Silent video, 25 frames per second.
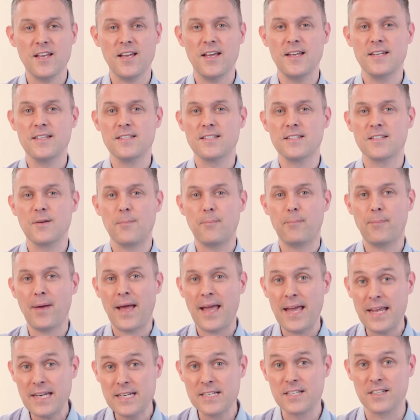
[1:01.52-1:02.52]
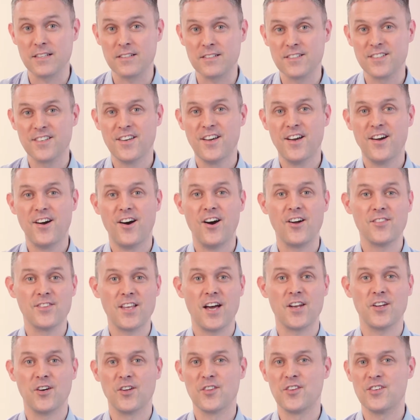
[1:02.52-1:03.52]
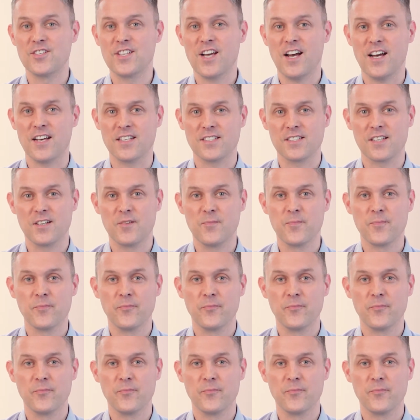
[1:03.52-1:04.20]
it is dependent on that other task.